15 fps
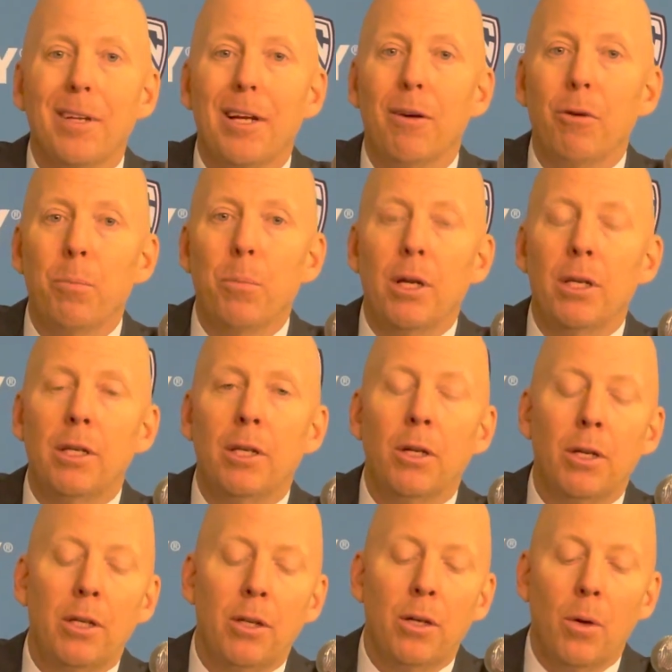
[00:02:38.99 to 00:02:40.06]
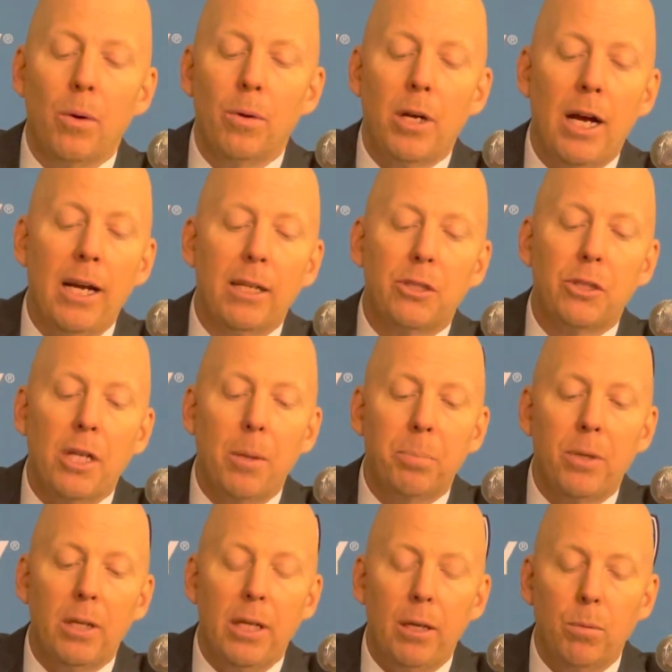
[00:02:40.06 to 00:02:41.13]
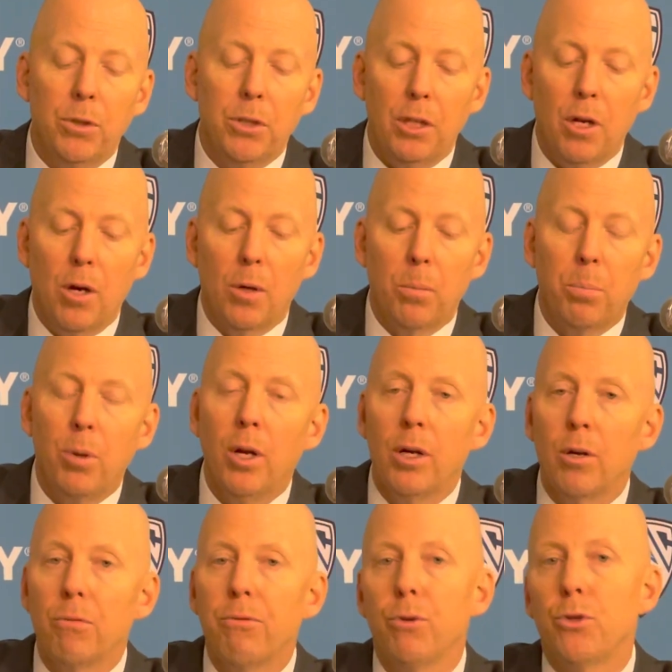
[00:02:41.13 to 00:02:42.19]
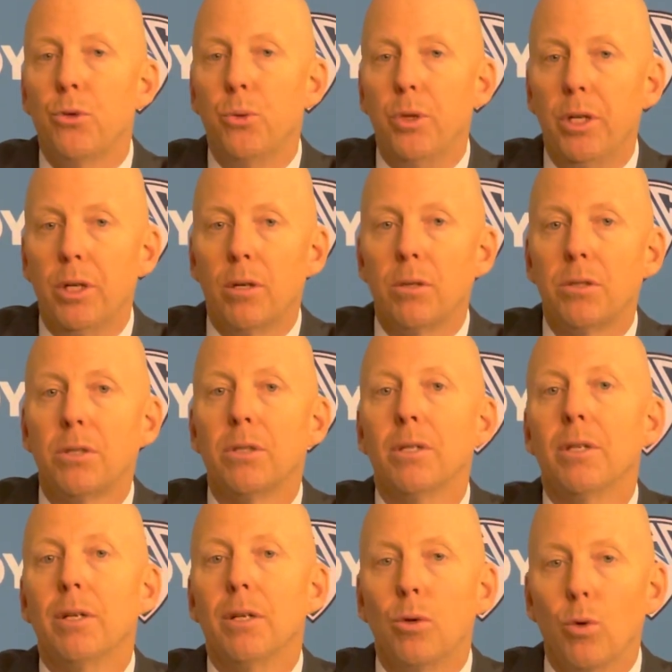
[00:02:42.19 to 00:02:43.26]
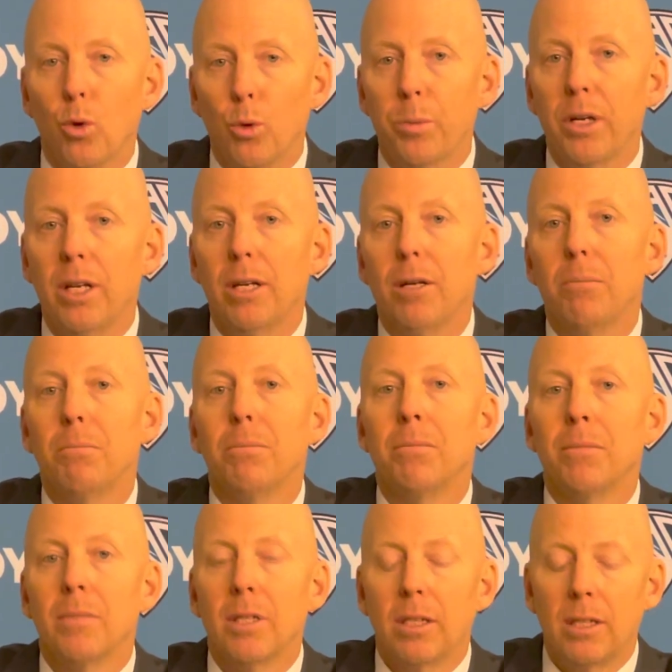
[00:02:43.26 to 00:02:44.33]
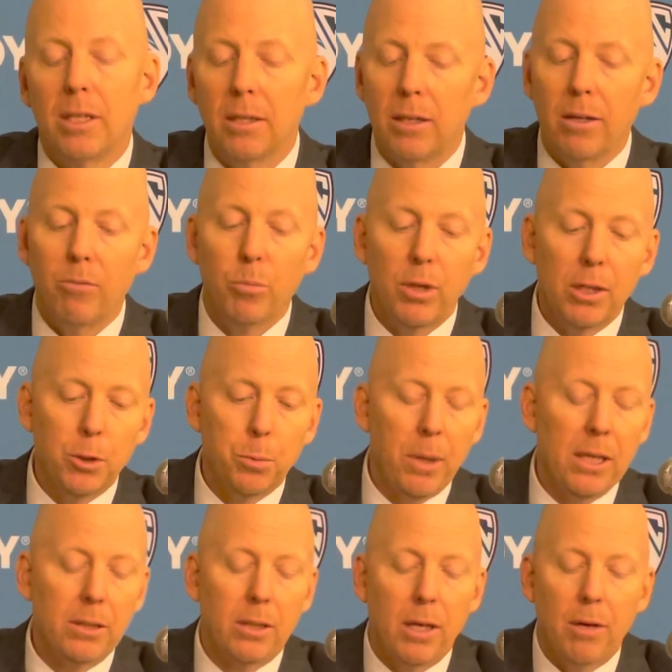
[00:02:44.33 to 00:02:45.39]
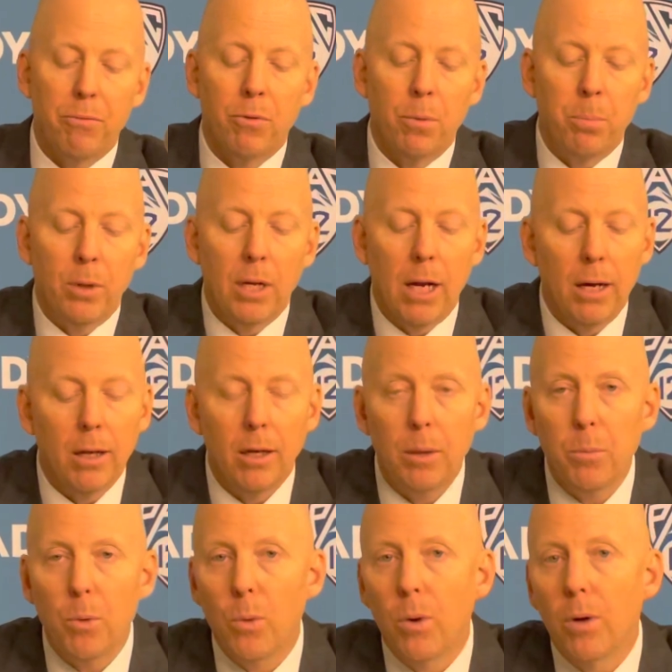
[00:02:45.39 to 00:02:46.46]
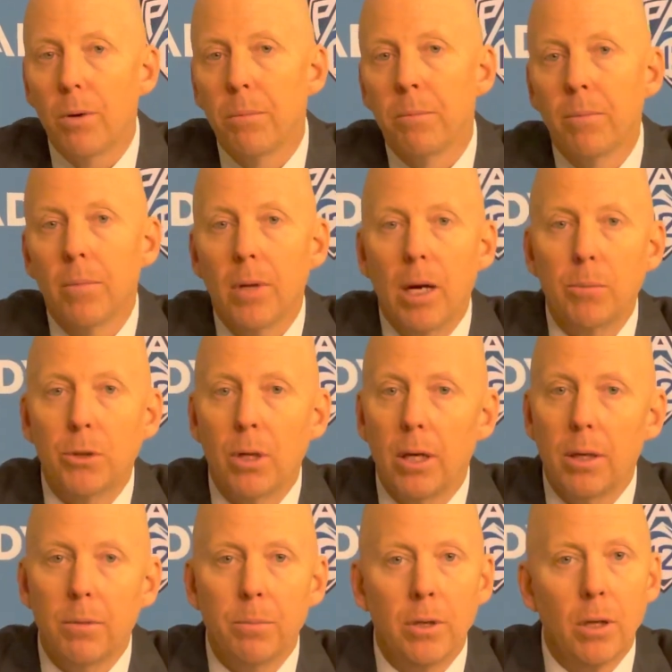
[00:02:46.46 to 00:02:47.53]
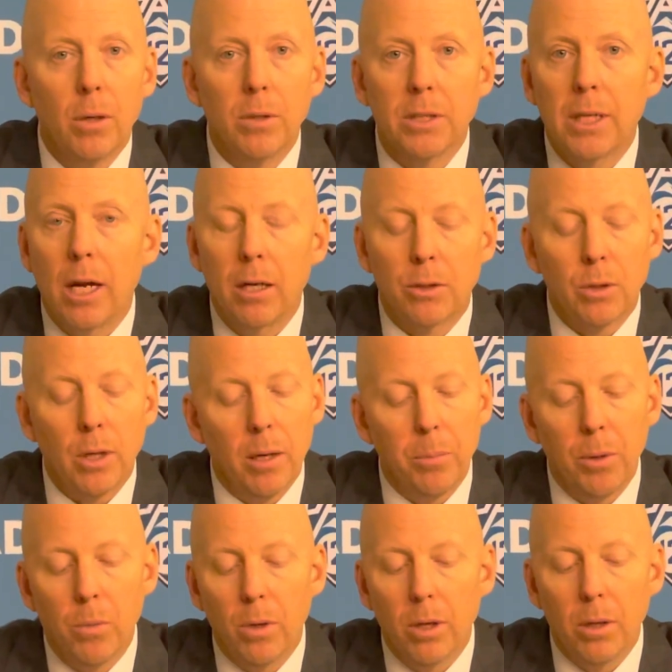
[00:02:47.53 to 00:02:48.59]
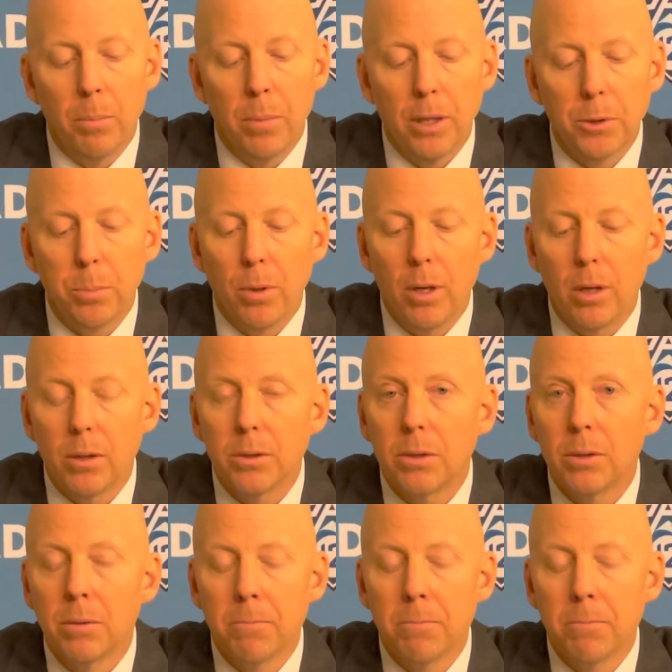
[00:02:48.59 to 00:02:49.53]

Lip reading: Everybody, I accepted he was a young player for 2 years, grooming him, giving me his best effort, but not anymore. I'm trying to, he's got to try to be one of the best players